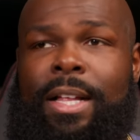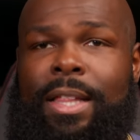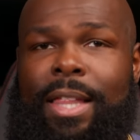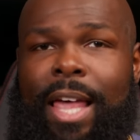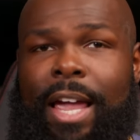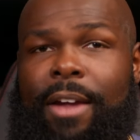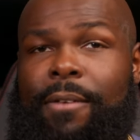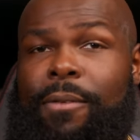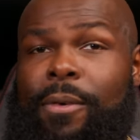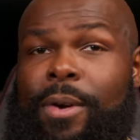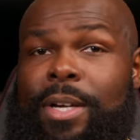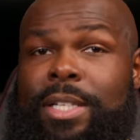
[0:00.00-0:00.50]

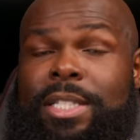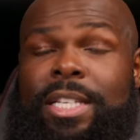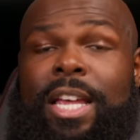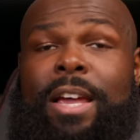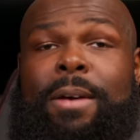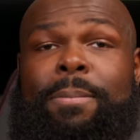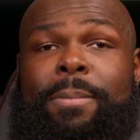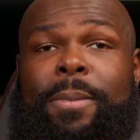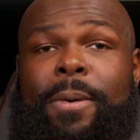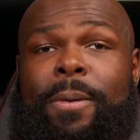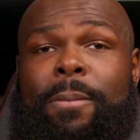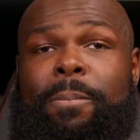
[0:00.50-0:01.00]
Like, for
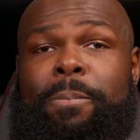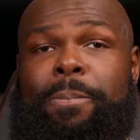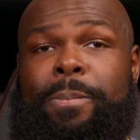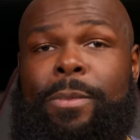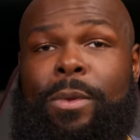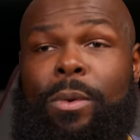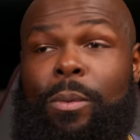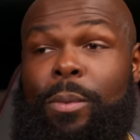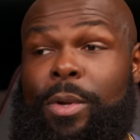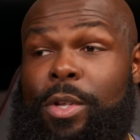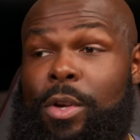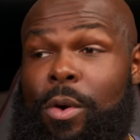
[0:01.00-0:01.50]
example,
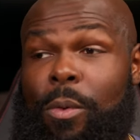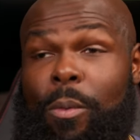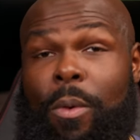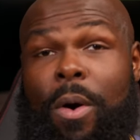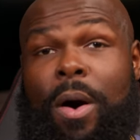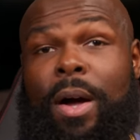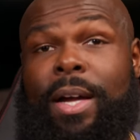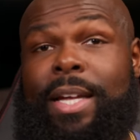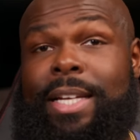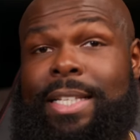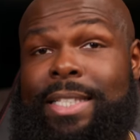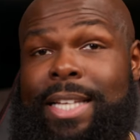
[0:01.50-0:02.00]
when you're
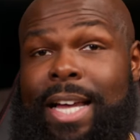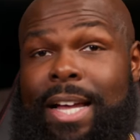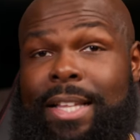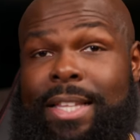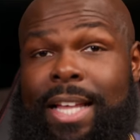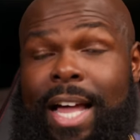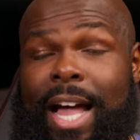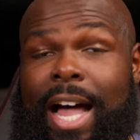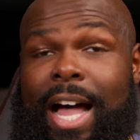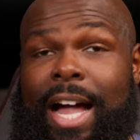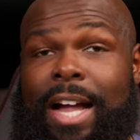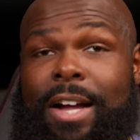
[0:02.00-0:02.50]
walking down
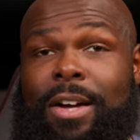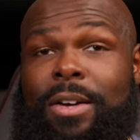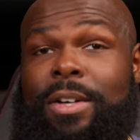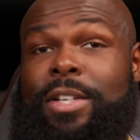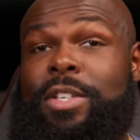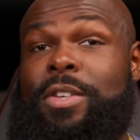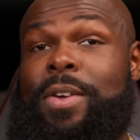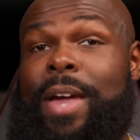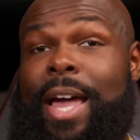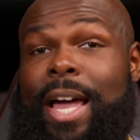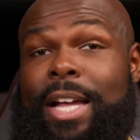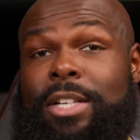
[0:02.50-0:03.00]
the aisle
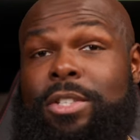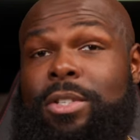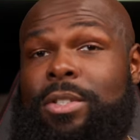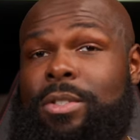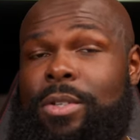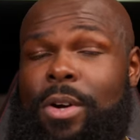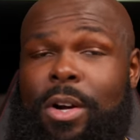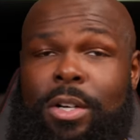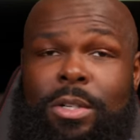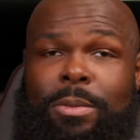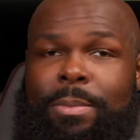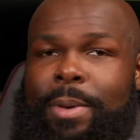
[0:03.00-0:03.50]
and you had your
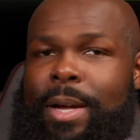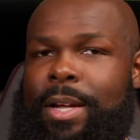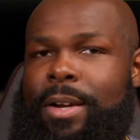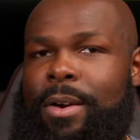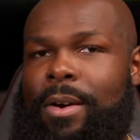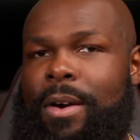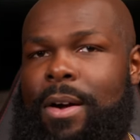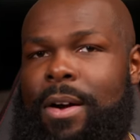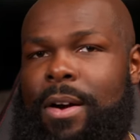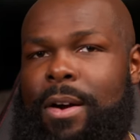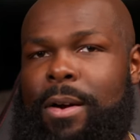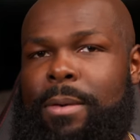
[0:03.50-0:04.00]
daughter by
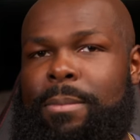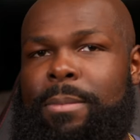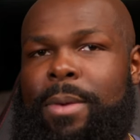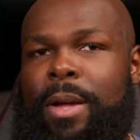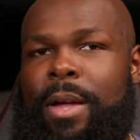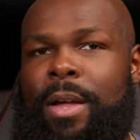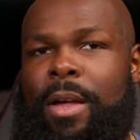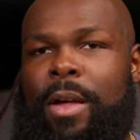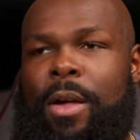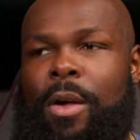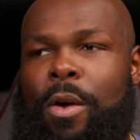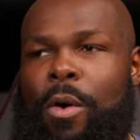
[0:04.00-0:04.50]
your arm,
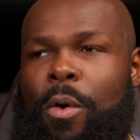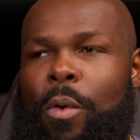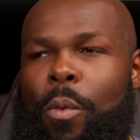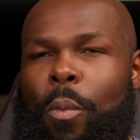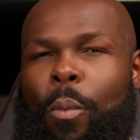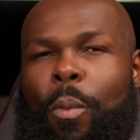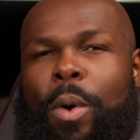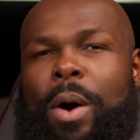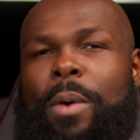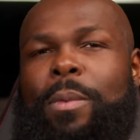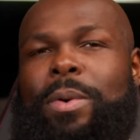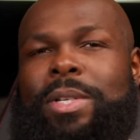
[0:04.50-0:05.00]

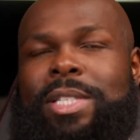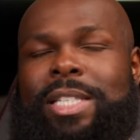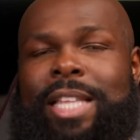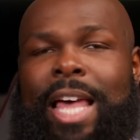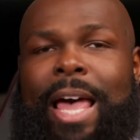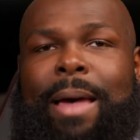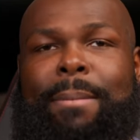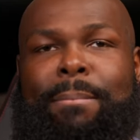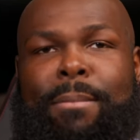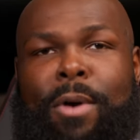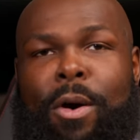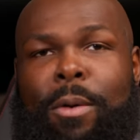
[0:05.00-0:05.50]
what was
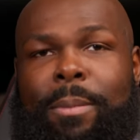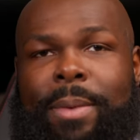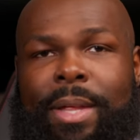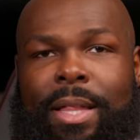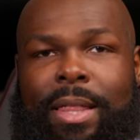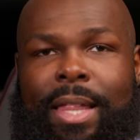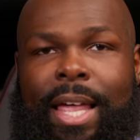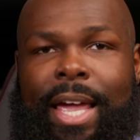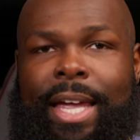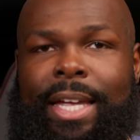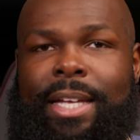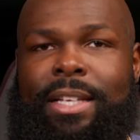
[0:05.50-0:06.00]
that
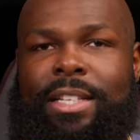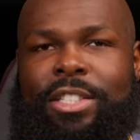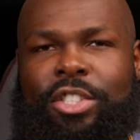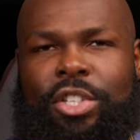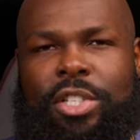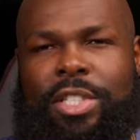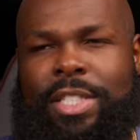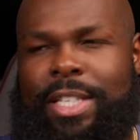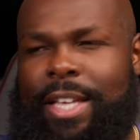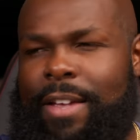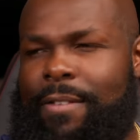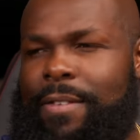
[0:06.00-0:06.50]
moment like?
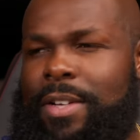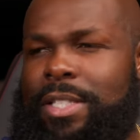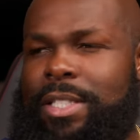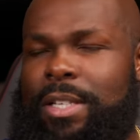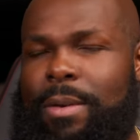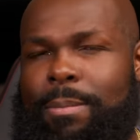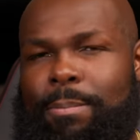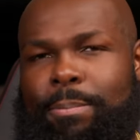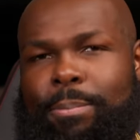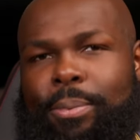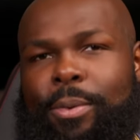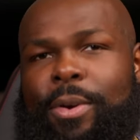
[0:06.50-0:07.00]
Just give us
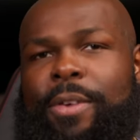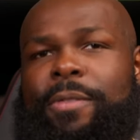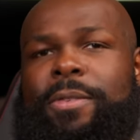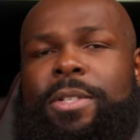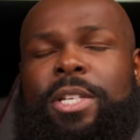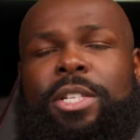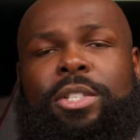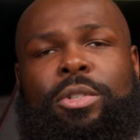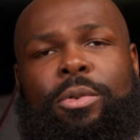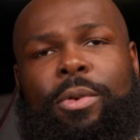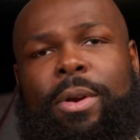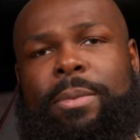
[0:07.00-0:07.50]
a brief
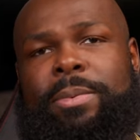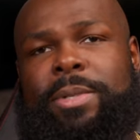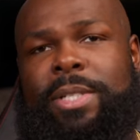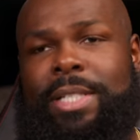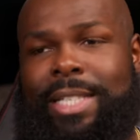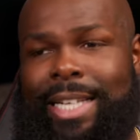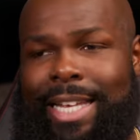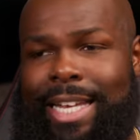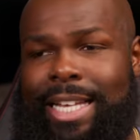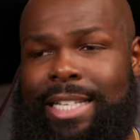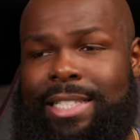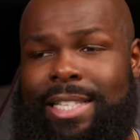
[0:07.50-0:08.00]

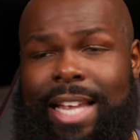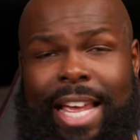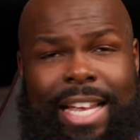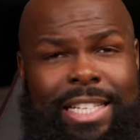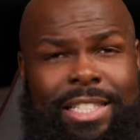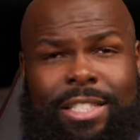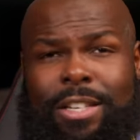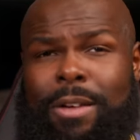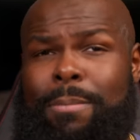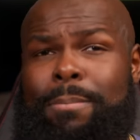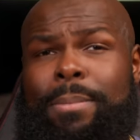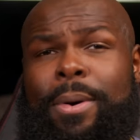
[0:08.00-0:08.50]
description at
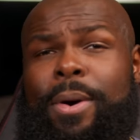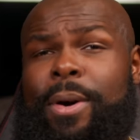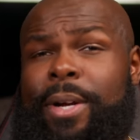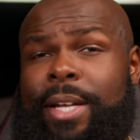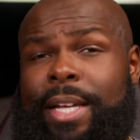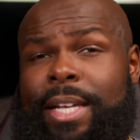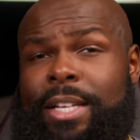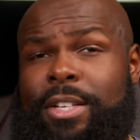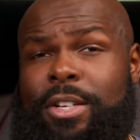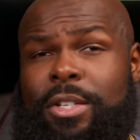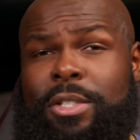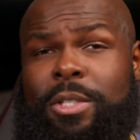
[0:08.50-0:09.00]
some
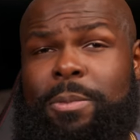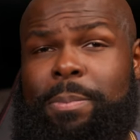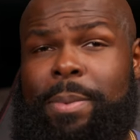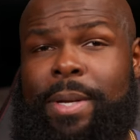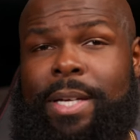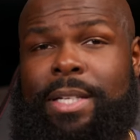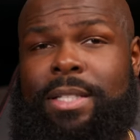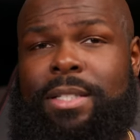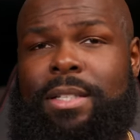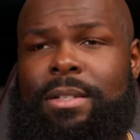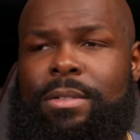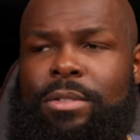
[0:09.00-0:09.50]
point in your
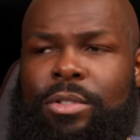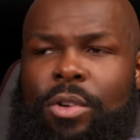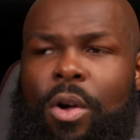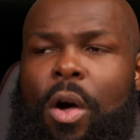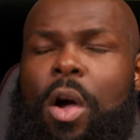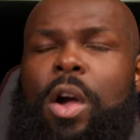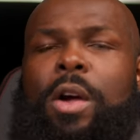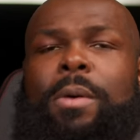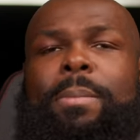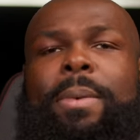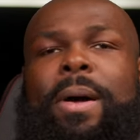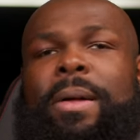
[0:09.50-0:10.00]
speech.
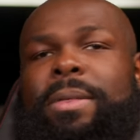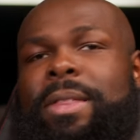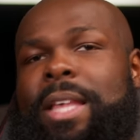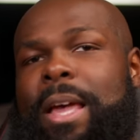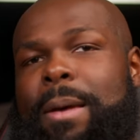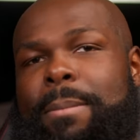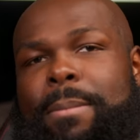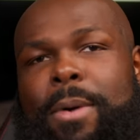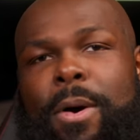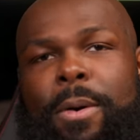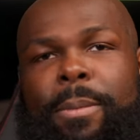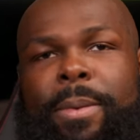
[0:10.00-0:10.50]
Talk about
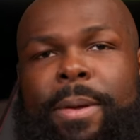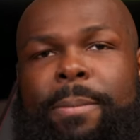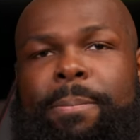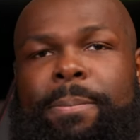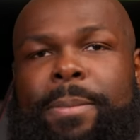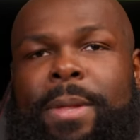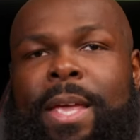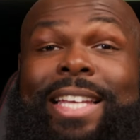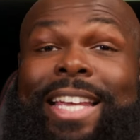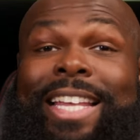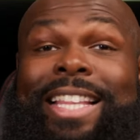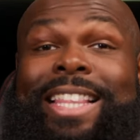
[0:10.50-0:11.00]
that moment.
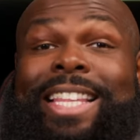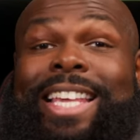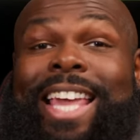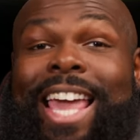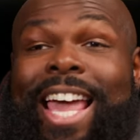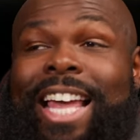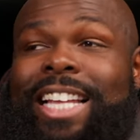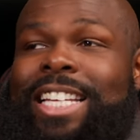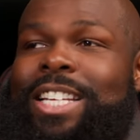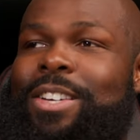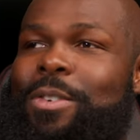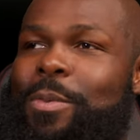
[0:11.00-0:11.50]
In the
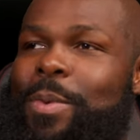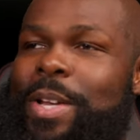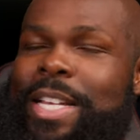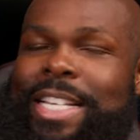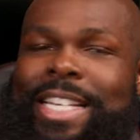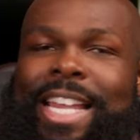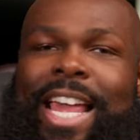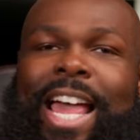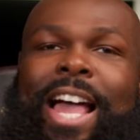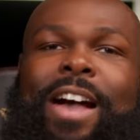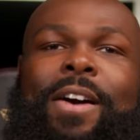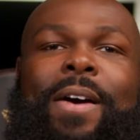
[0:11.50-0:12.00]
edit, we
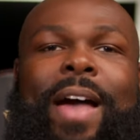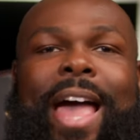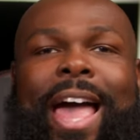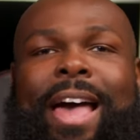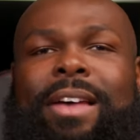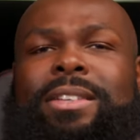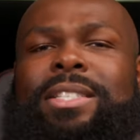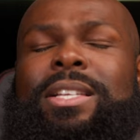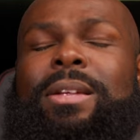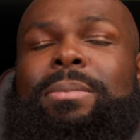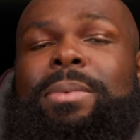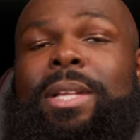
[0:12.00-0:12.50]
now
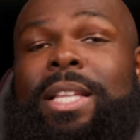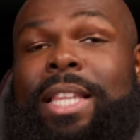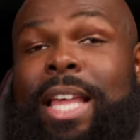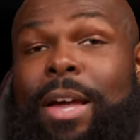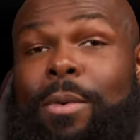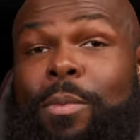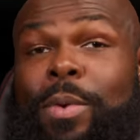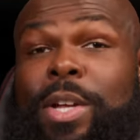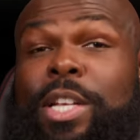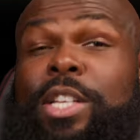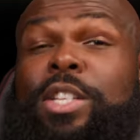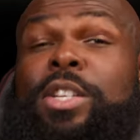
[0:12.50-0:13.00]
have something
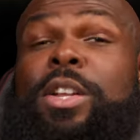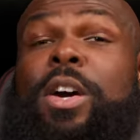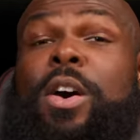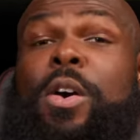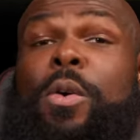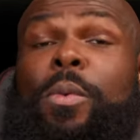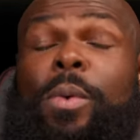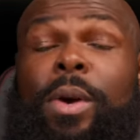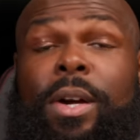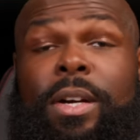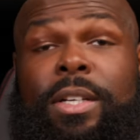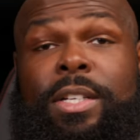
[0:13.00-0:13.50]
that we know
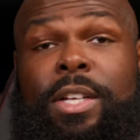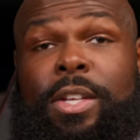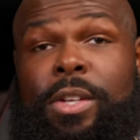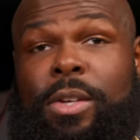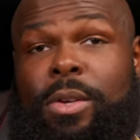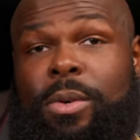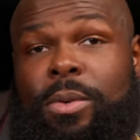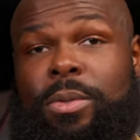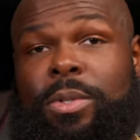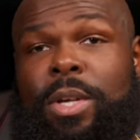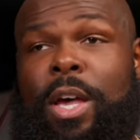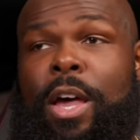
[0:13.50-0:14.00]
we're gonna
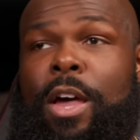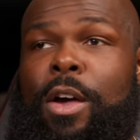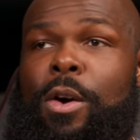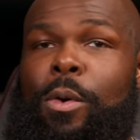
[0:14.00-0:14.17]
use.